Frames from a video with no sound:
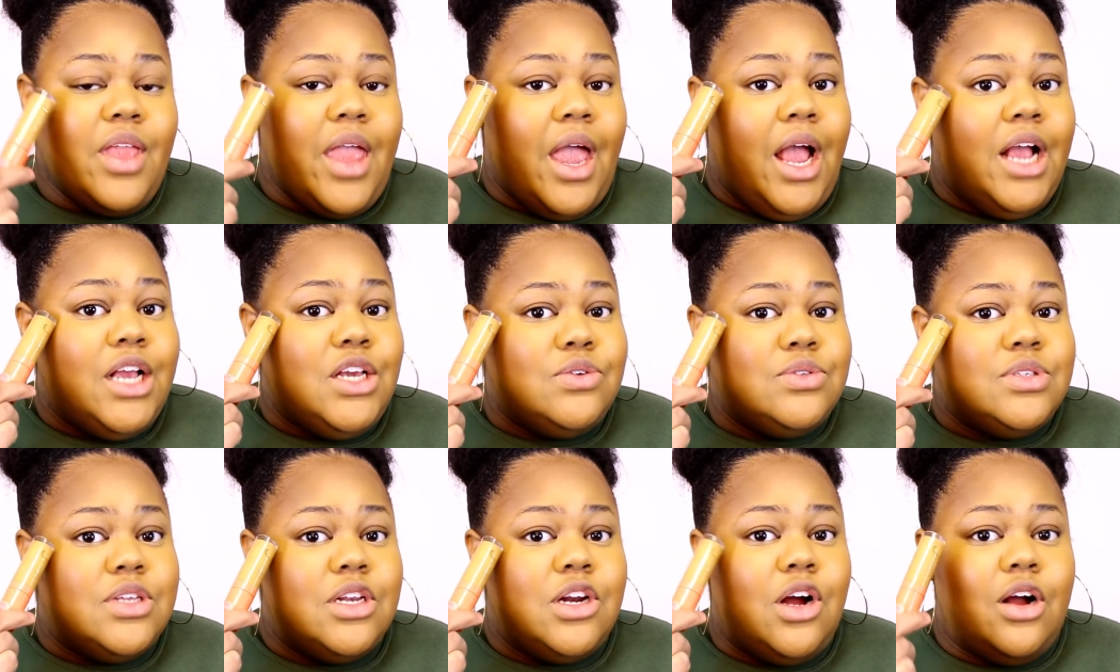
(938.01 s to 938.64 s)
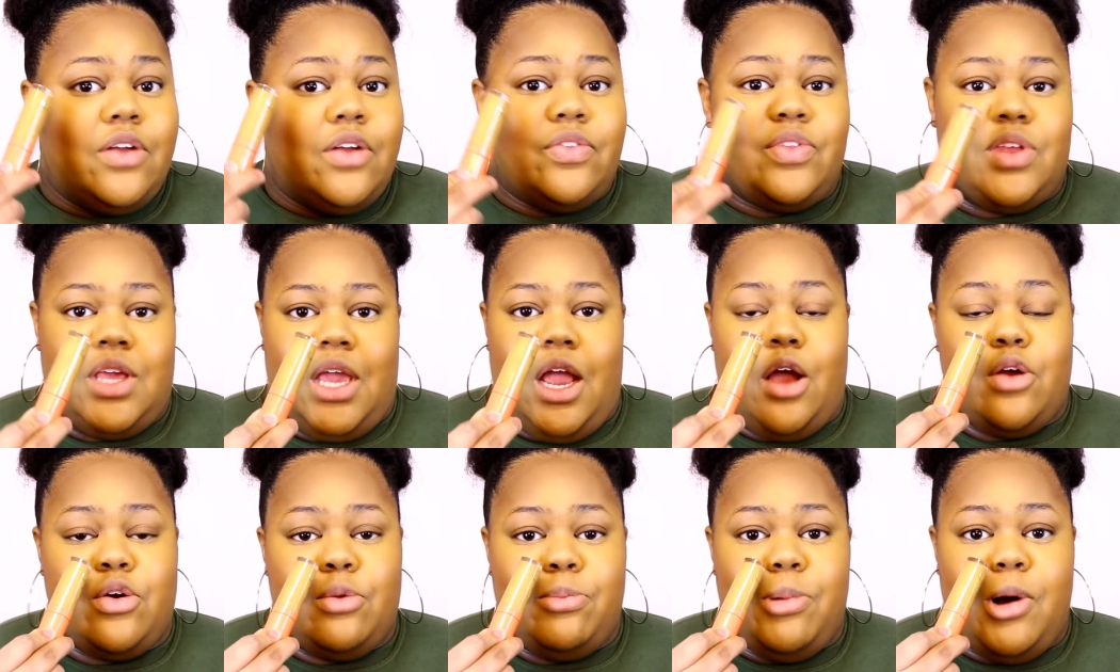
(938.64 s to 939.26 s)
I use it on the
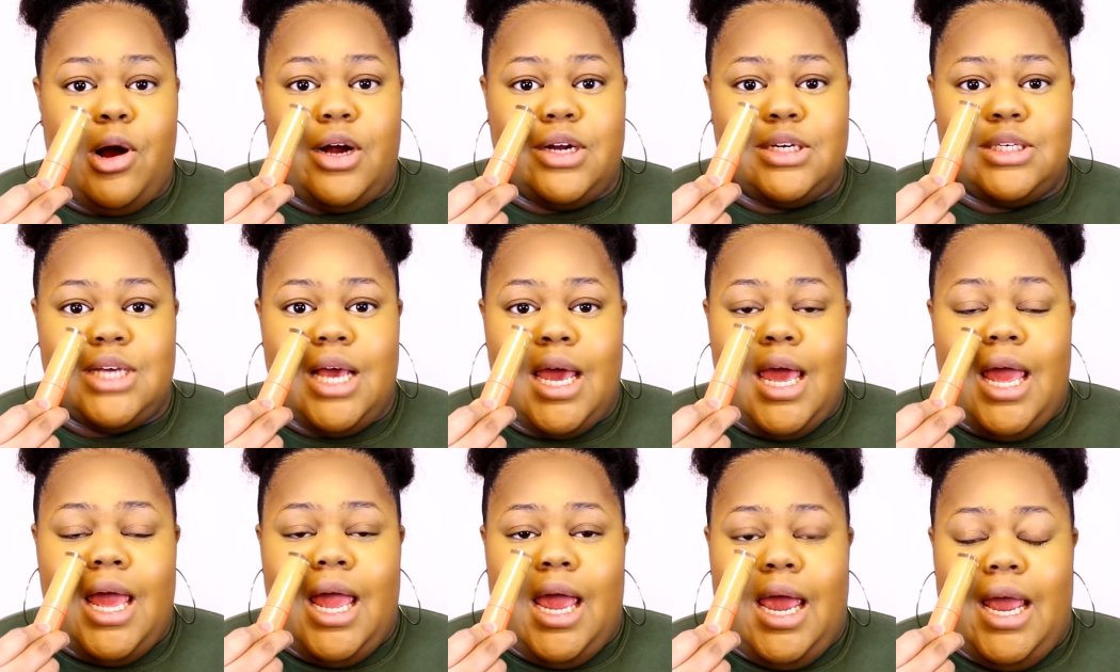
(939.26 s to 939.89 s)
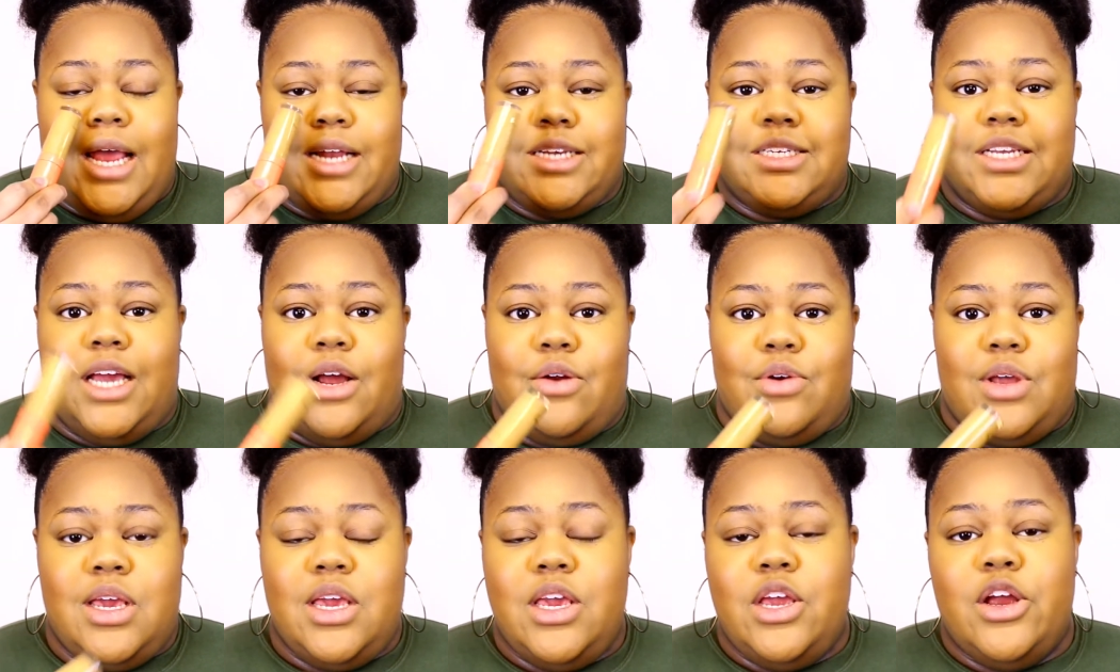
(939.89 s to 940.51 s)
outer part and
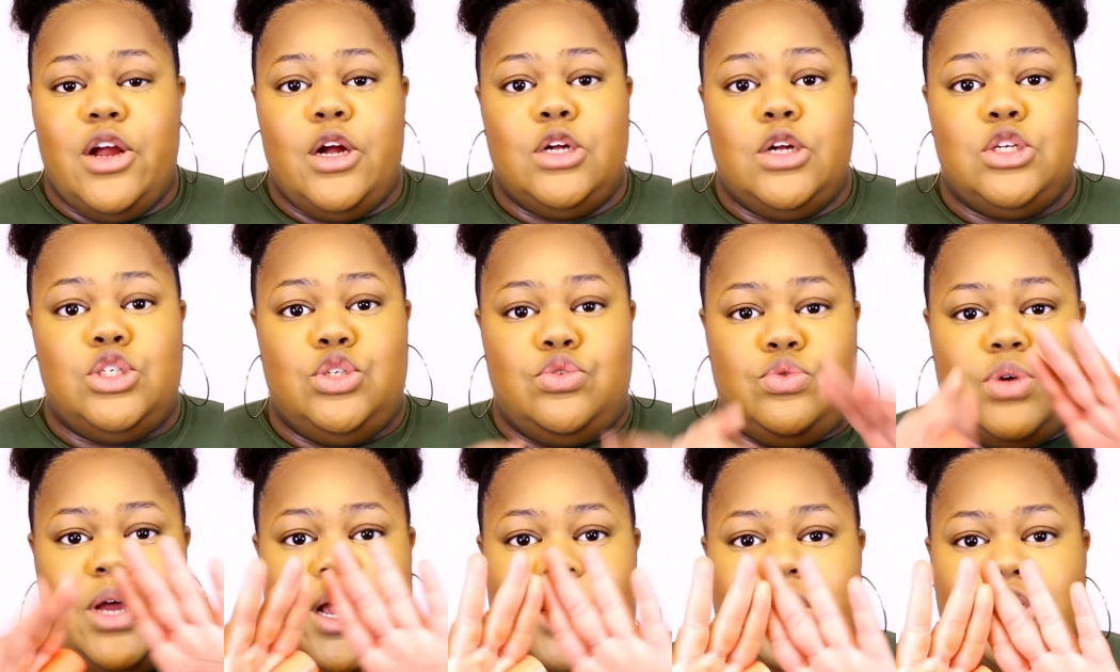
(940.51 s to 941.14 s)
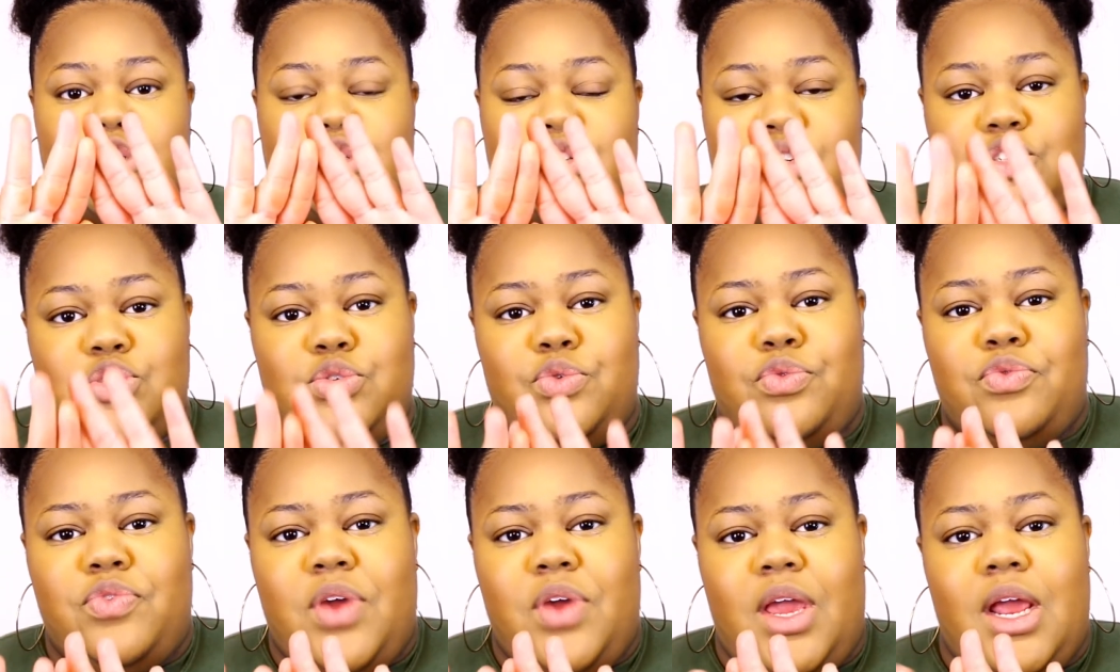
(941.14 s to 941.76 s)
down here to kind of start
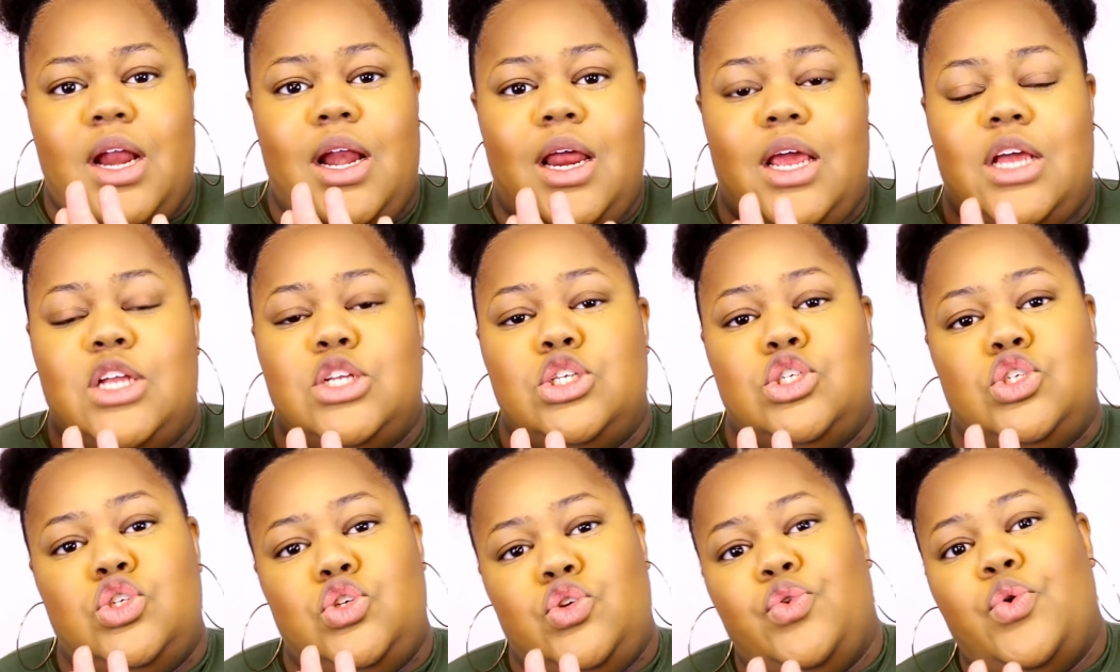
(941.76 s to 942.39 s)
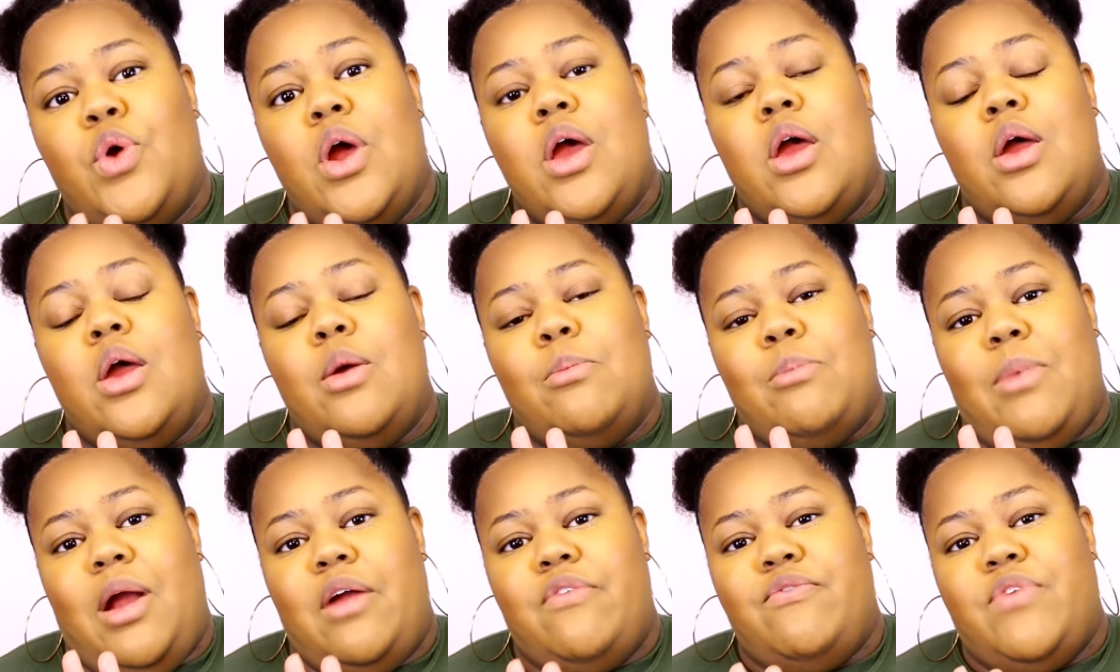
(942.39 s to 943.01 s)
to fade into
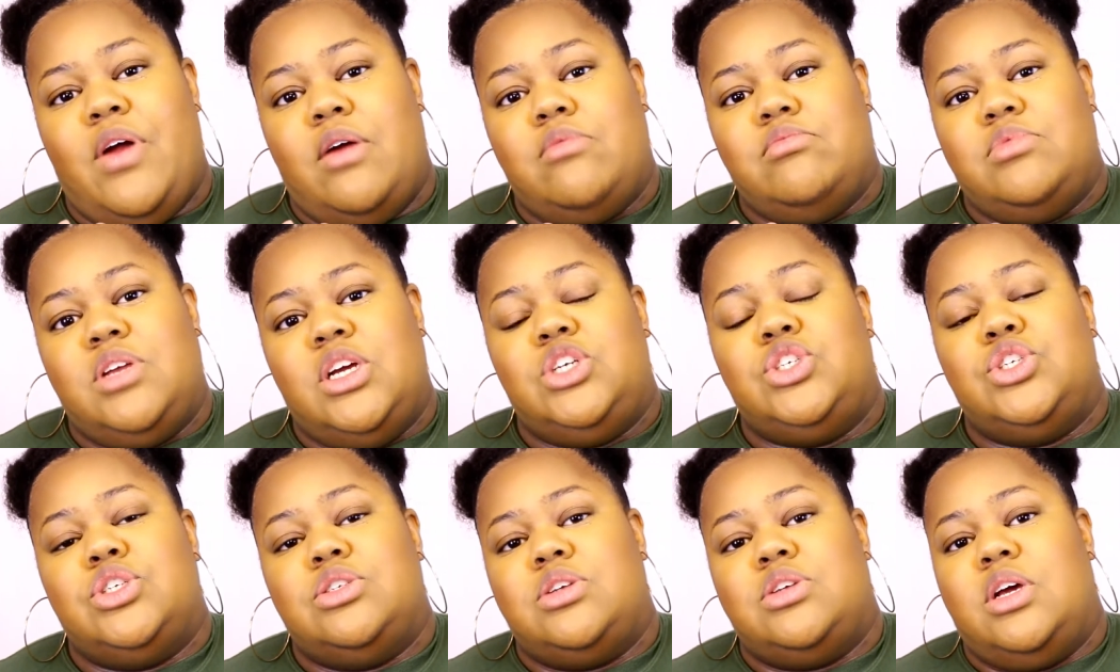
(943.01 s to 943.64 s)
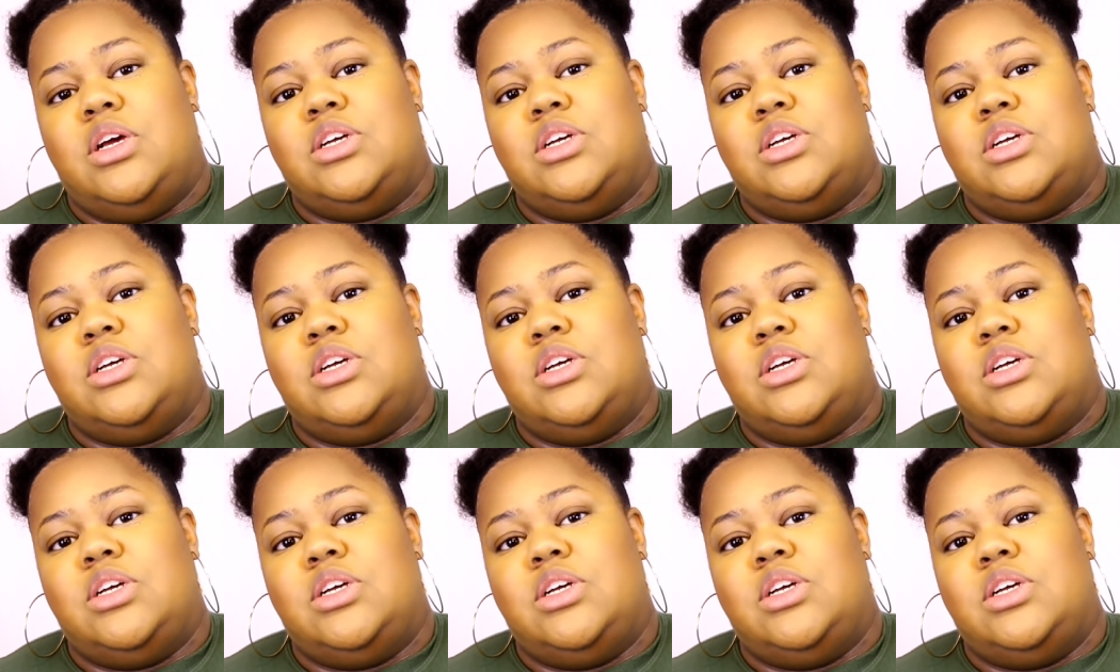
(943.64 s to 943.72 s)
my foundation,